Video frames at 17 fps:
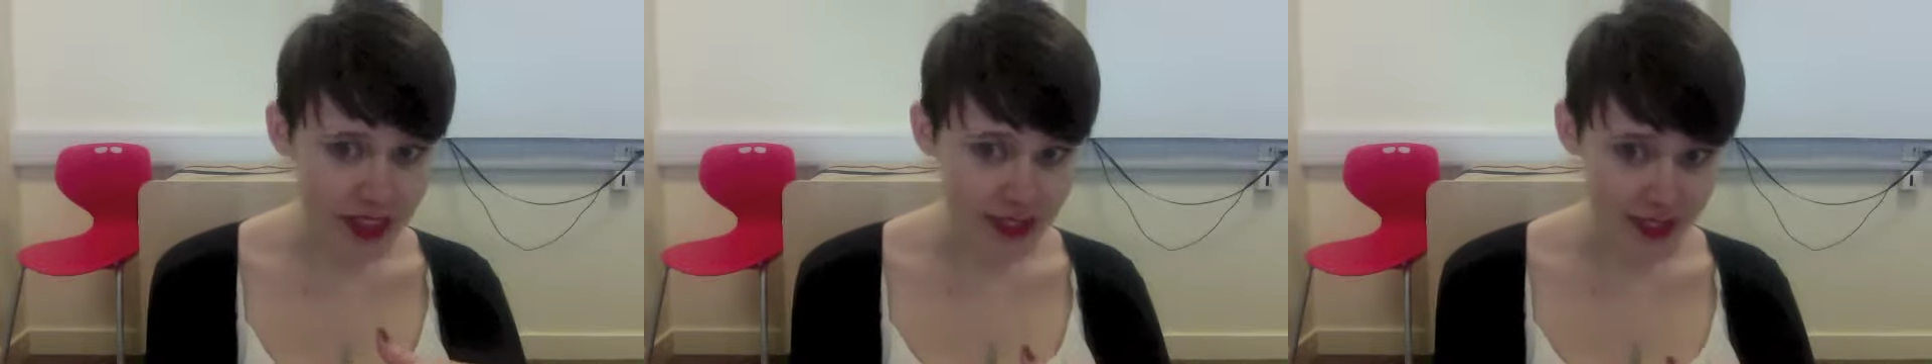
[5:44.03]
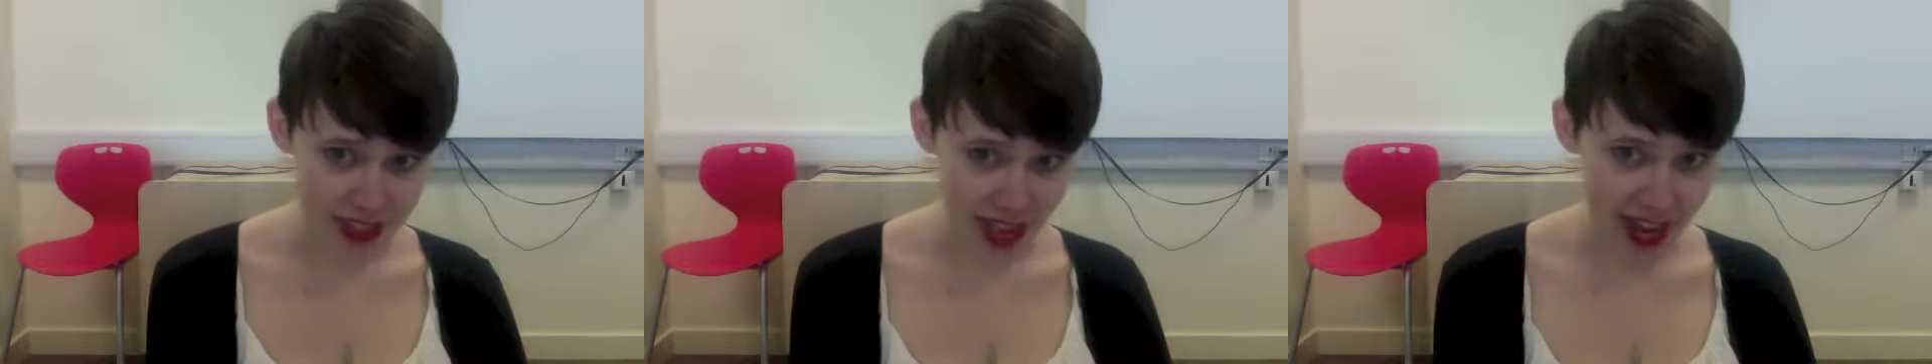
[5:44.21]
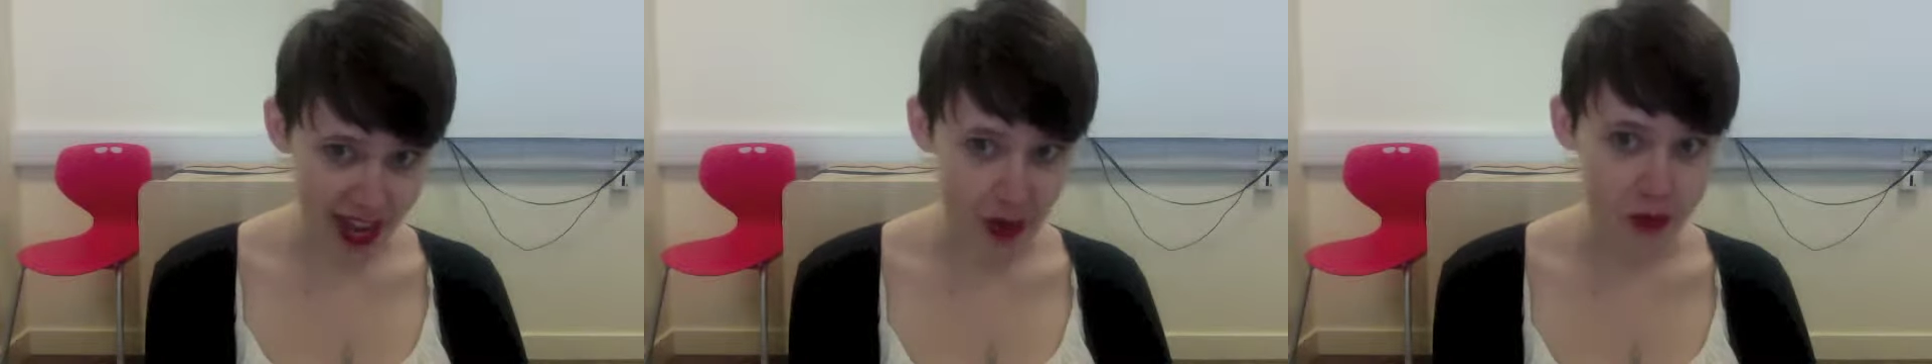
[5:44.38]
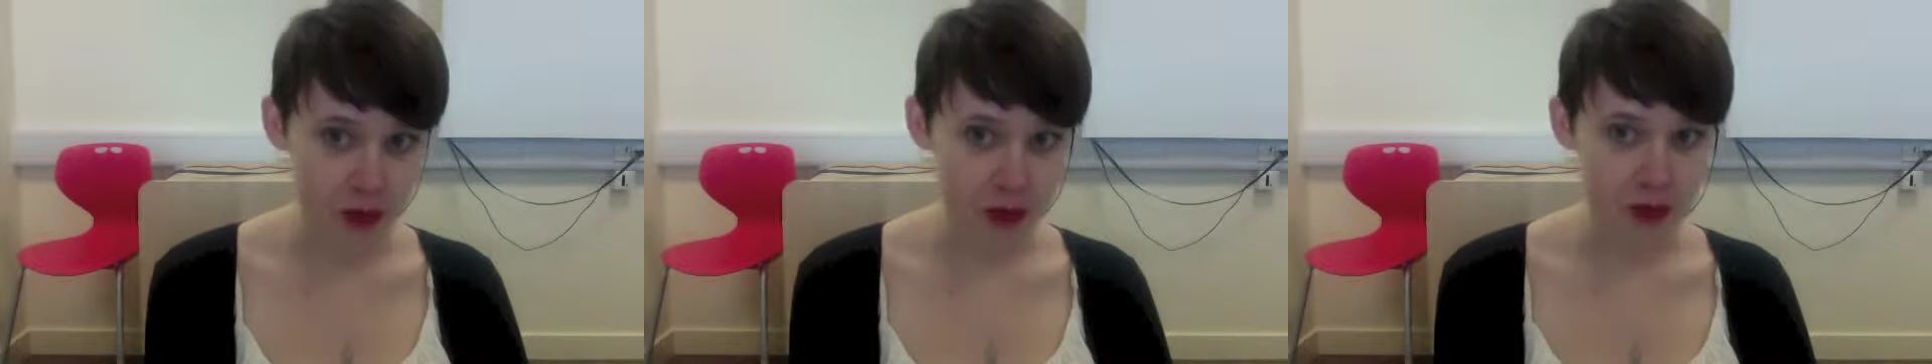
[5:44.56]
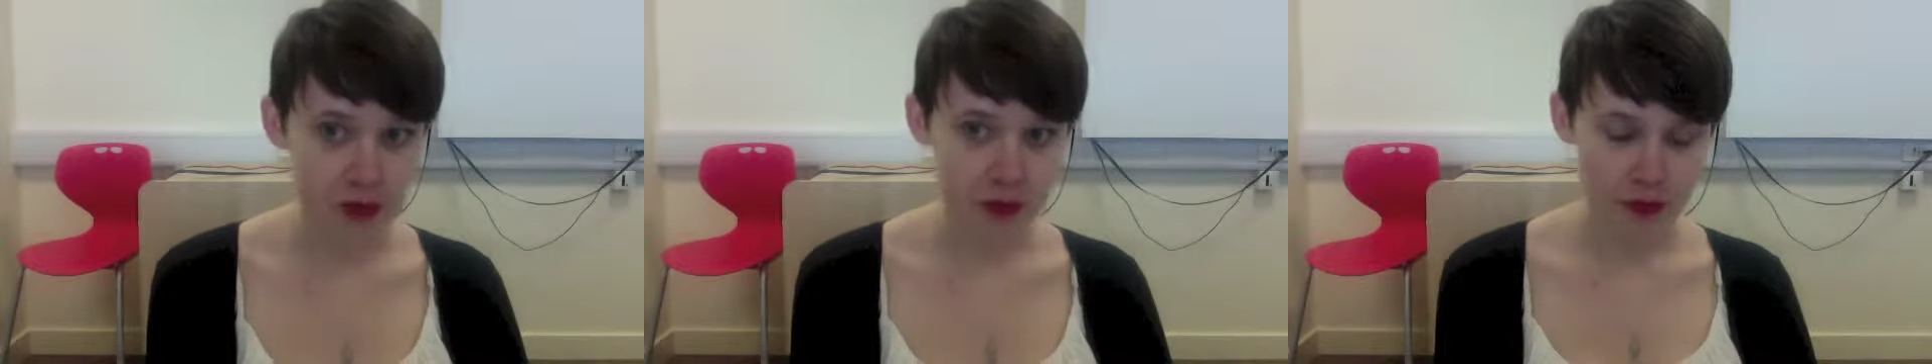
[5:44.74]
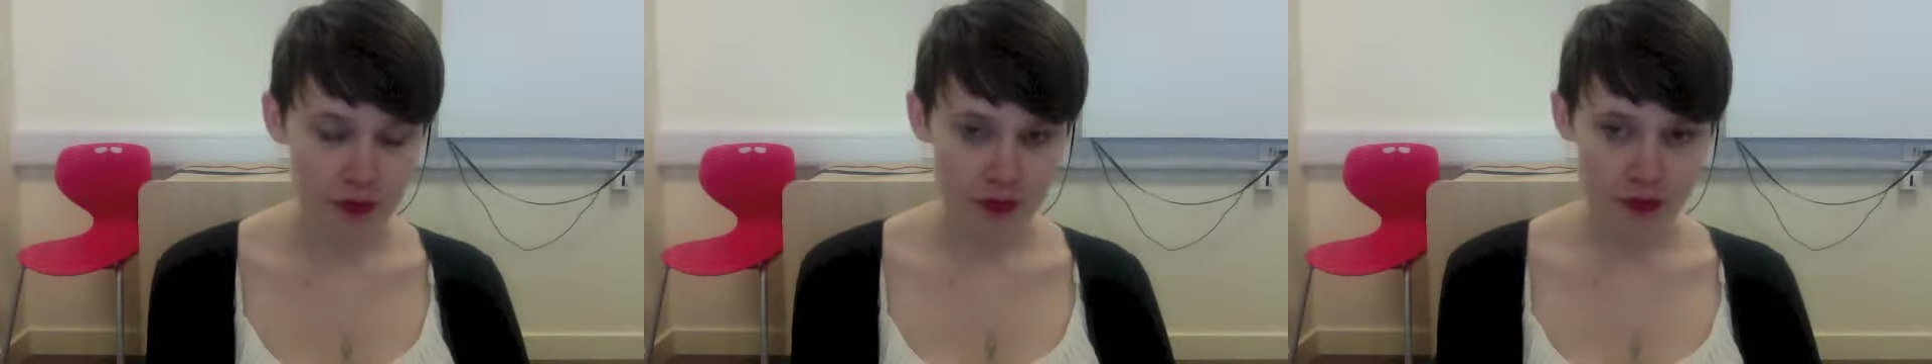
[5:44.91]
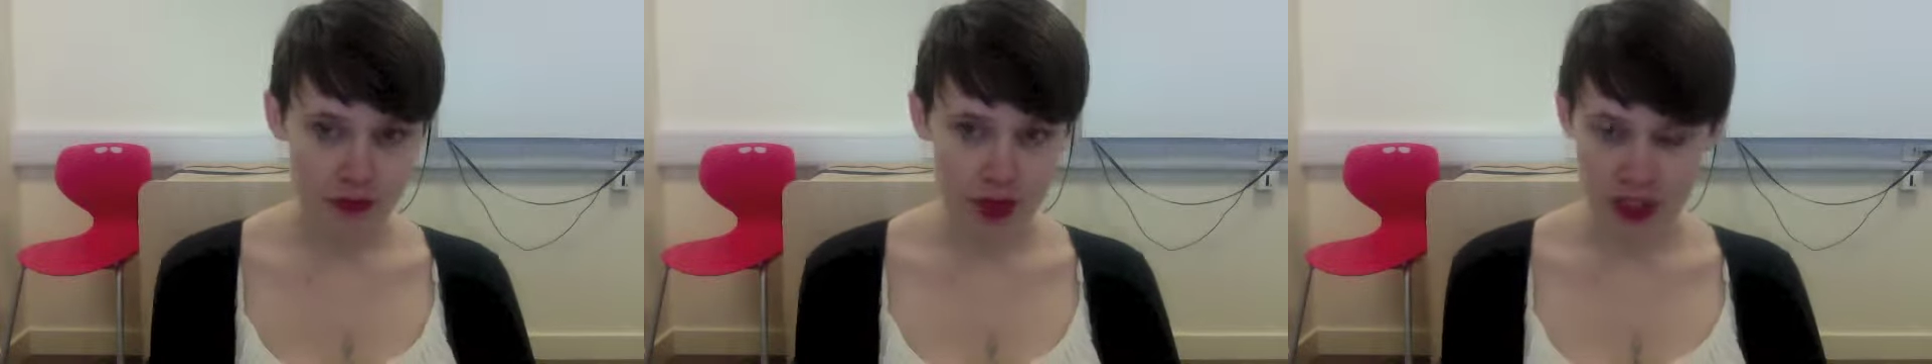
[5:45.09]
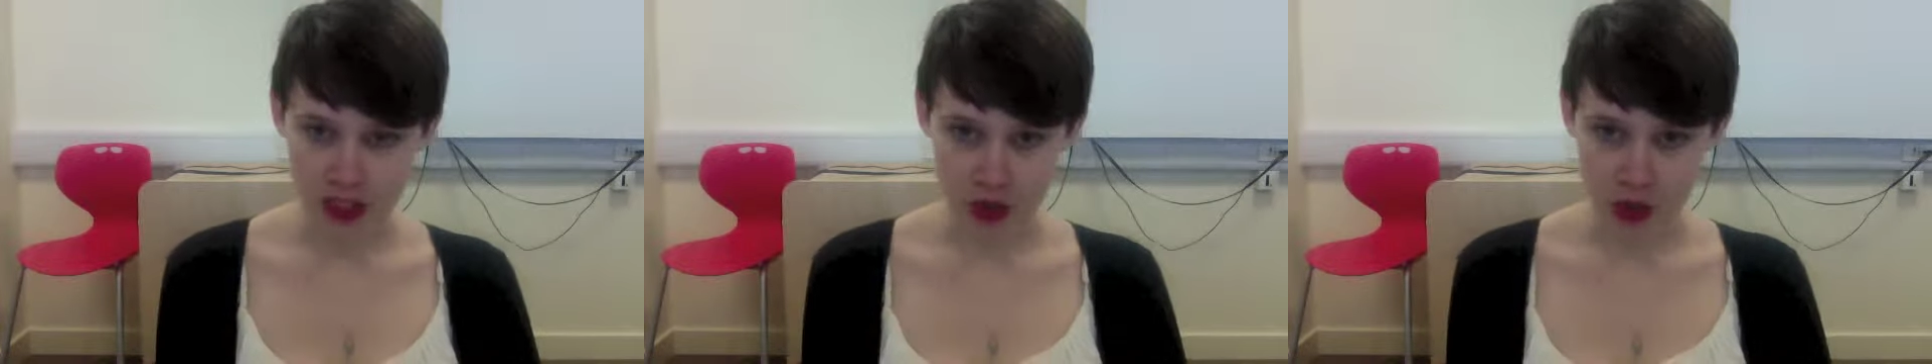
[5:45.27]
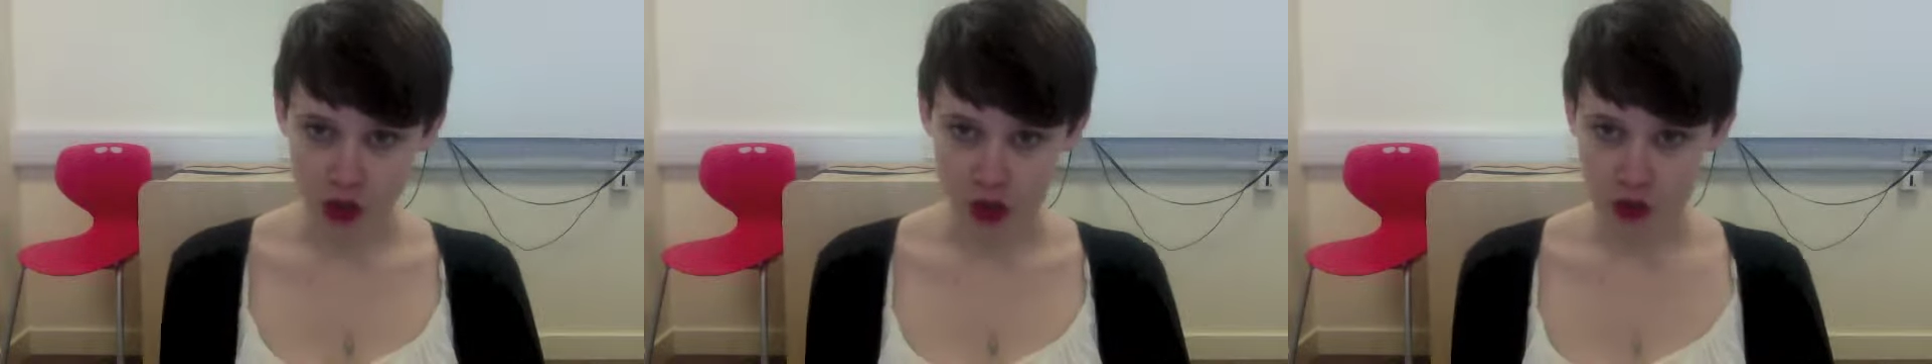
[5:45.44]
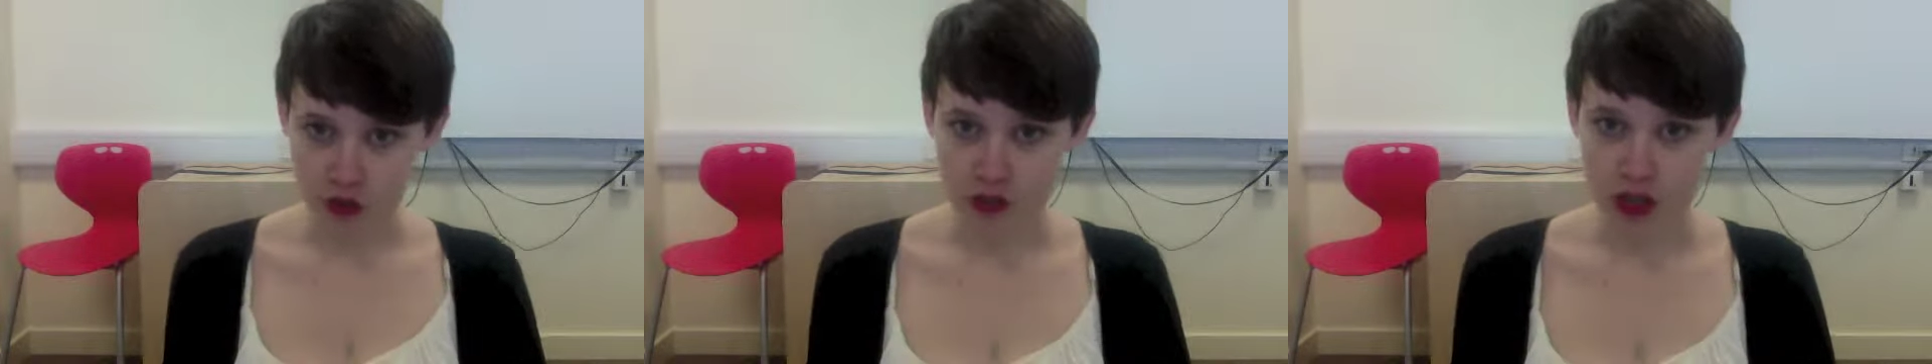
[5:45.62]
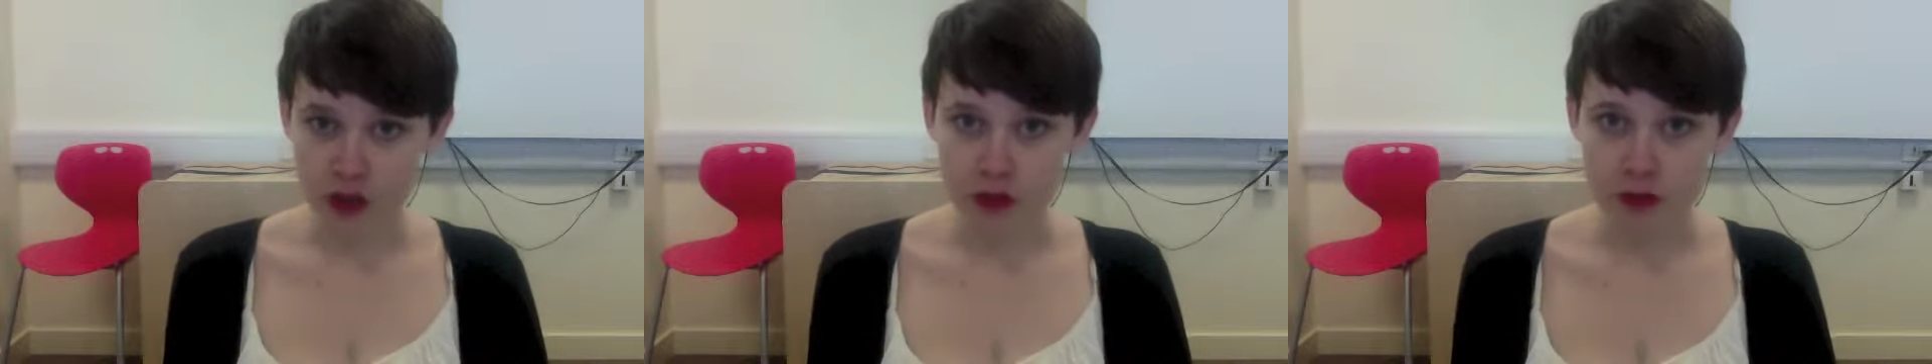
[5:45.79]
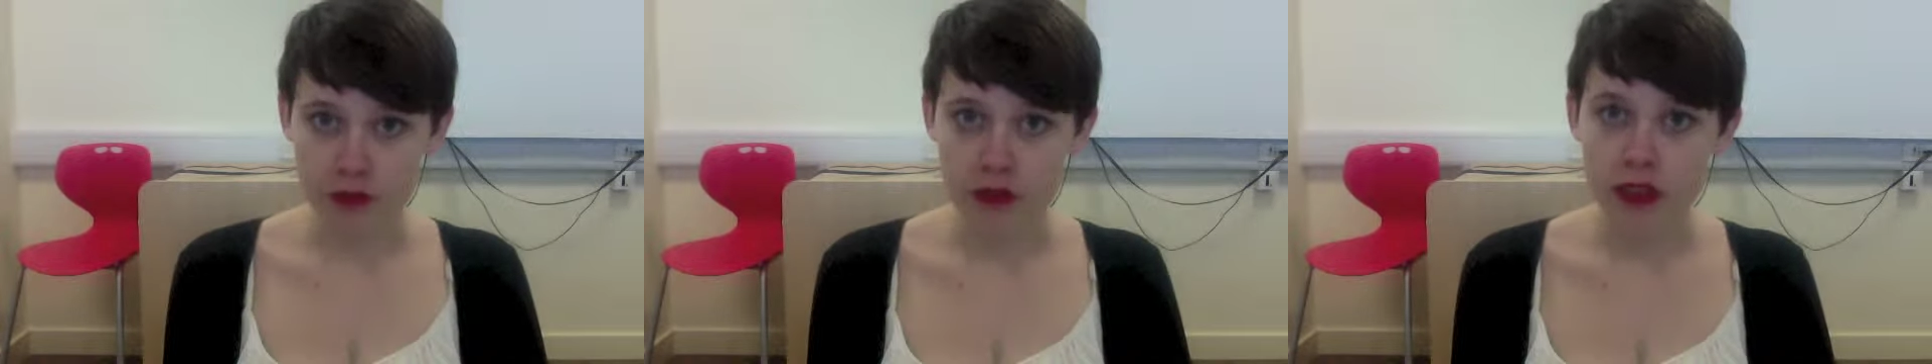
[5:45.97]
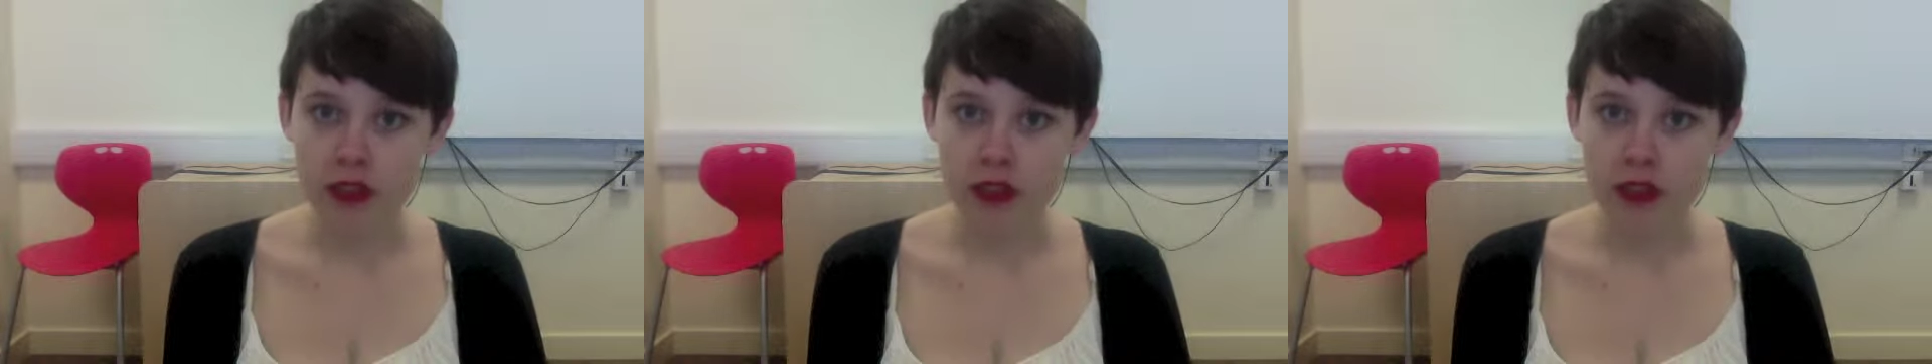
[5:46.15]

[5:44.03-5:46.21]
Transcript: same as other horror films.